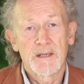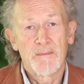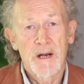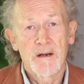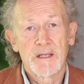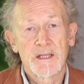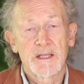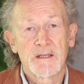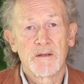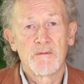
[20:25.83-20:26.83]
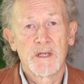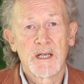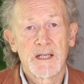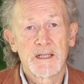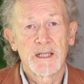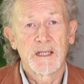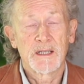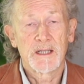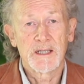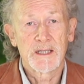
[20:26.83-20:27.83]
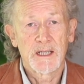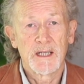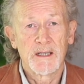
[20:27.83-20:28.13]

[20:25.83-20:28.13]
the parents, realizing that,